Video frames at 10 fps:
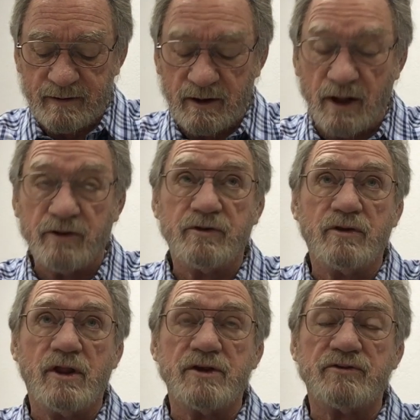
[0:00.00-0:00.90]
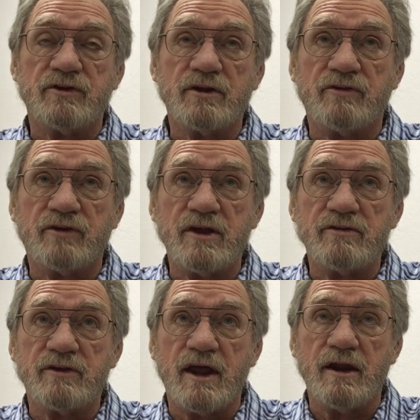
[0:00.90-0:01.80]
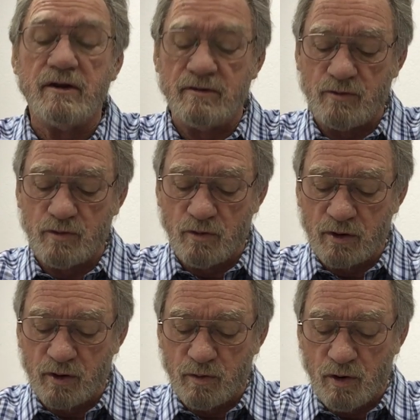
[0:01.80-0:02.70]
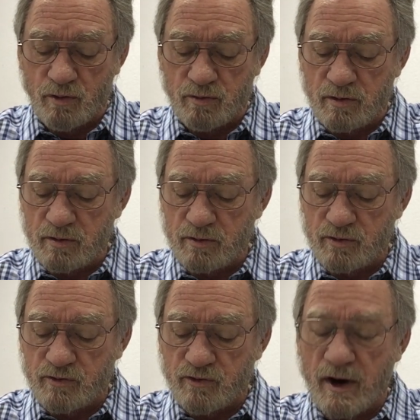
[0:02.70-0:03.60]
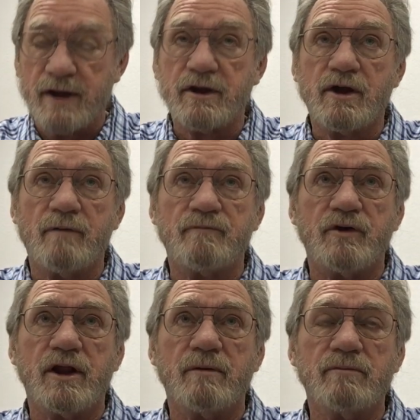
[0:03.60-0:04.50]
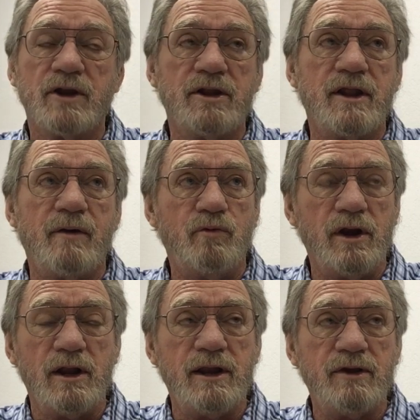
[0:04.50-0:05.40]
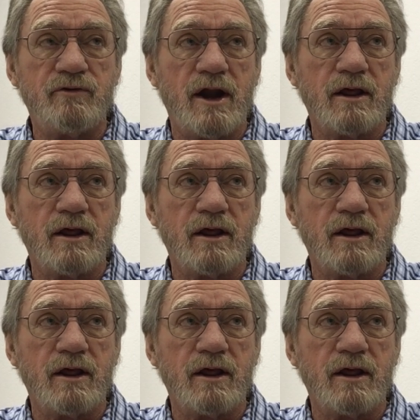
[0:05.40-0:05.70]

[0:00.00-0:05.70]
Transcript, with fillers: Now, they, it says they, quote unquote, tried to comfort him. Did they really try